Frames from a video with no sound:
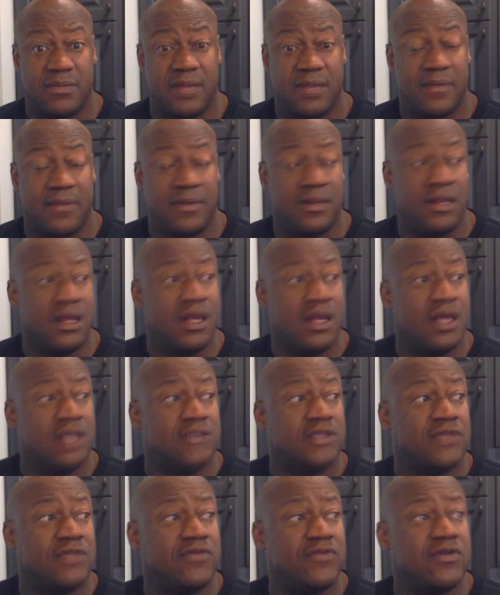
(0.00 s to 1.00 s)
Maybe.
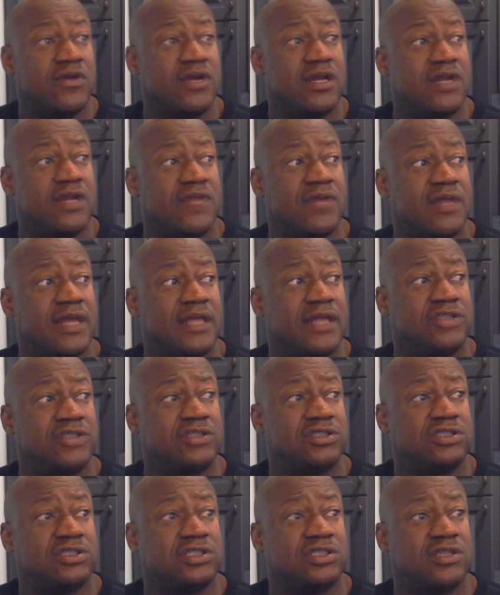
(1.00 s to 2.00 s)
So if you're in a
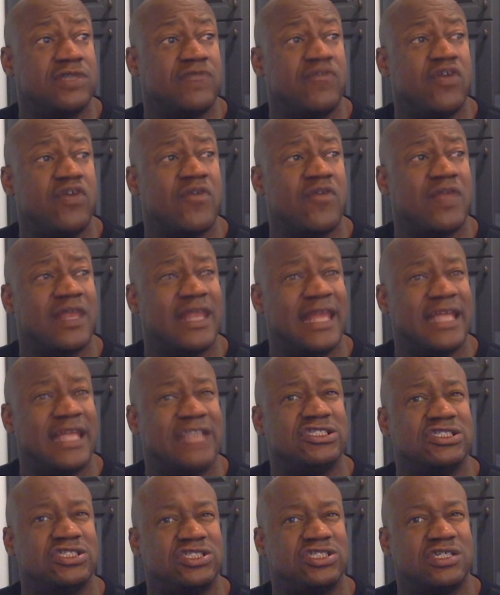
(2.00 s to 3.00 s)
relationship, if you're a
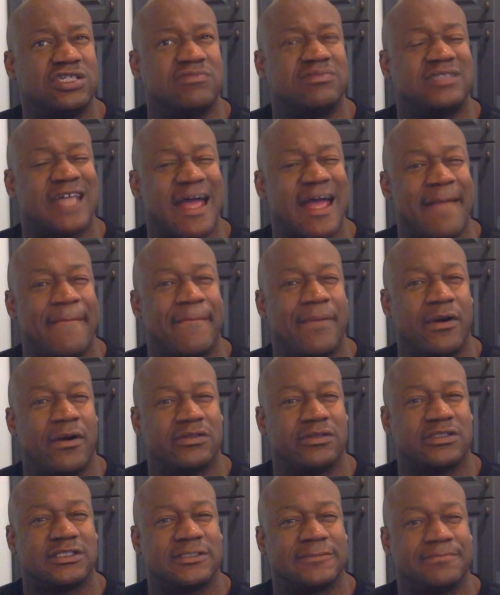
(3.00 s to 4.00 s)
relationship type
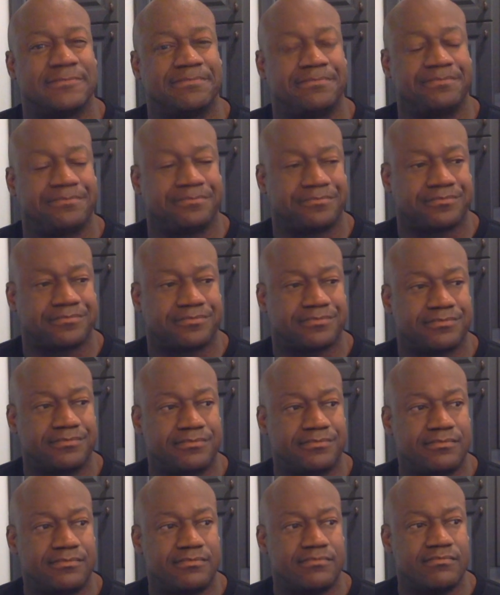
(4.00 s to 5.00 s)
person
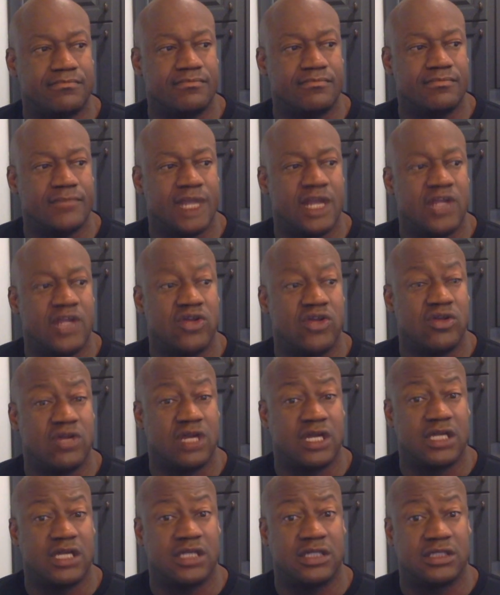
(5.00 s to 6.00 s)
and you're
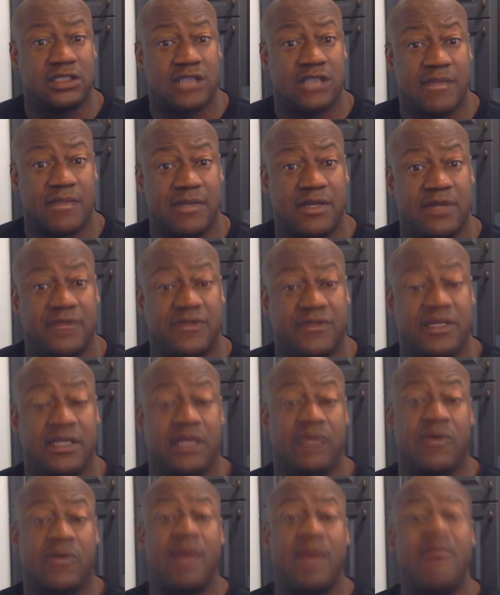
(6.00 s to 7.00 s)
looking, coming here
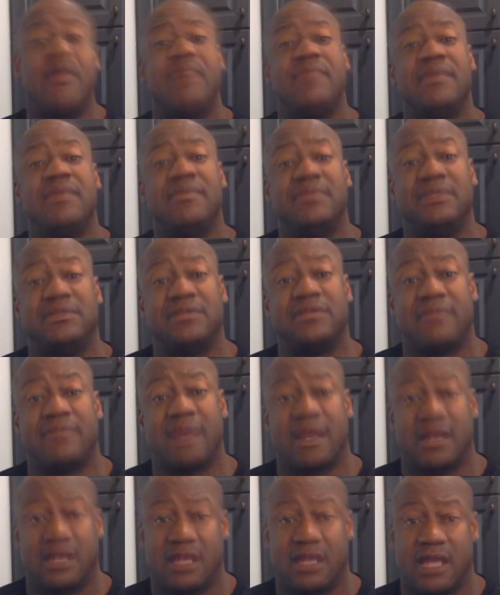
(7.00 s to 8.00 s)
thinking, why am I meeting
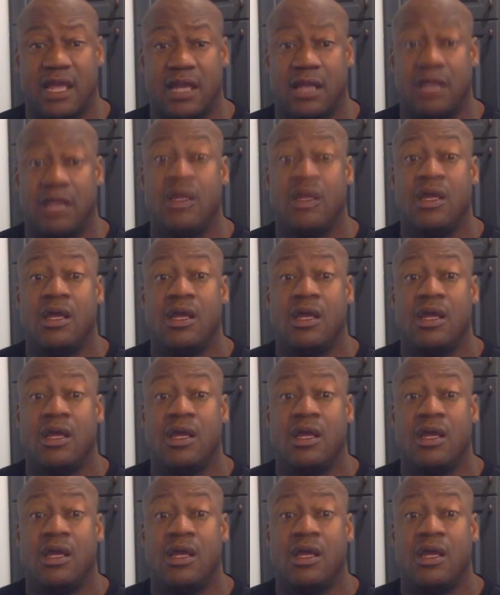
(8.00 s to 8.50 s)
somebody in Atlanta?